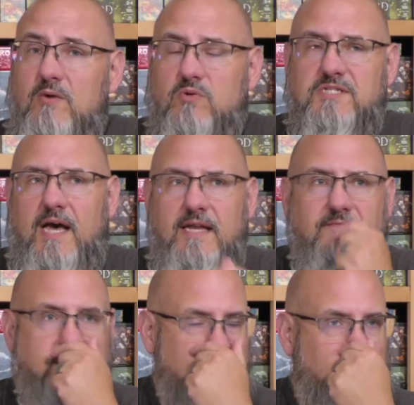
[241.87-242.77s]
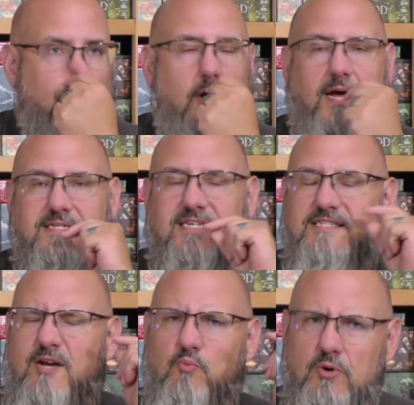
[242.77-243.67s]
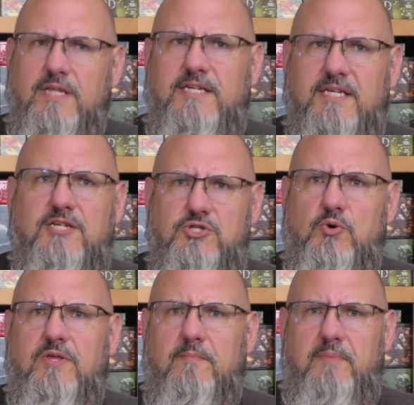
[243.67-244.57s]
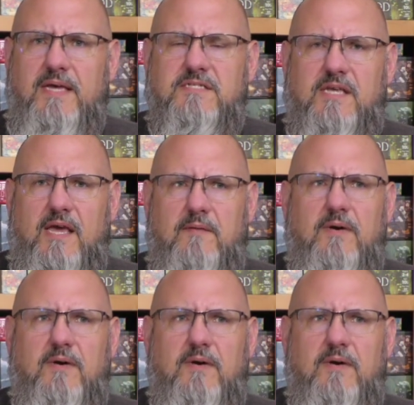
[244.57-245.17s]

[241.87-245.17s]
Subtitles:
was kind of a surprise because I really did enjoy the base game,